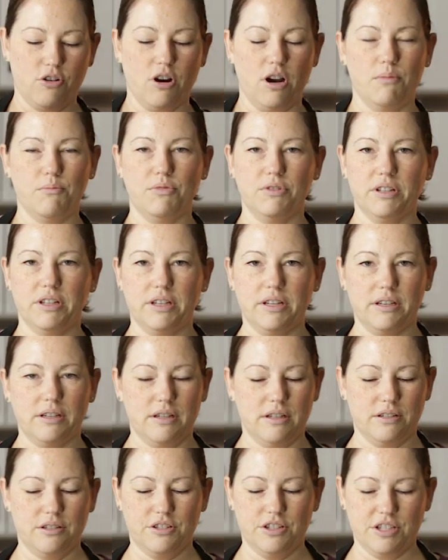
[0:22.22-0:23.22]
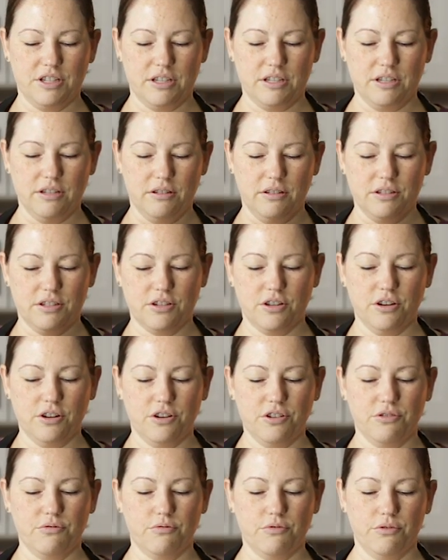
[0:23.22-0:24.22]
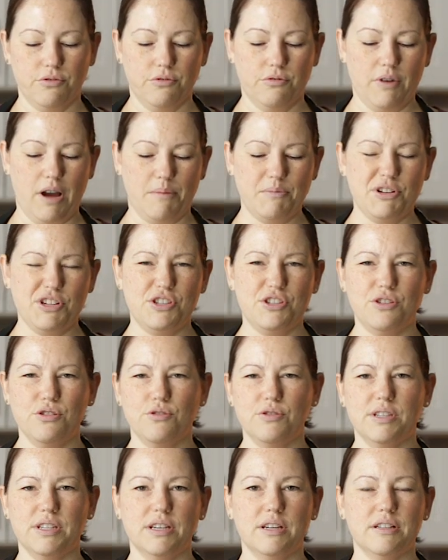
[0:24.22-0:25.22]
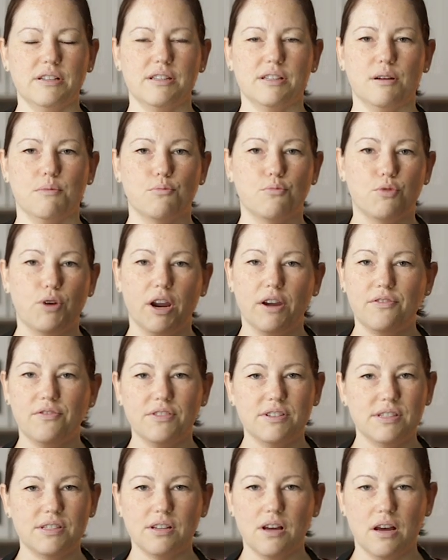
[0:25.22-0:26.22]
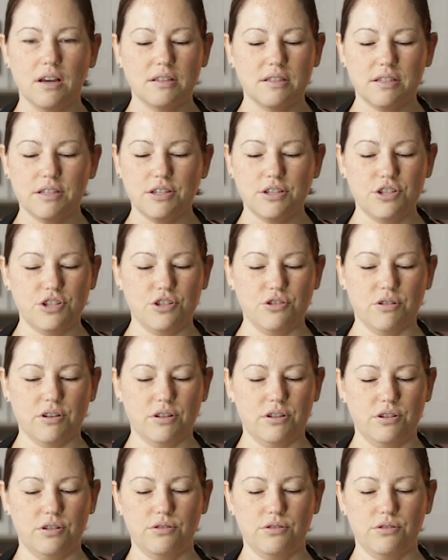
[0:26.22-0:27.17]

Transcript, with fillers: crumble it just until it's cooked through. I'm just using some breakfast sausage. You could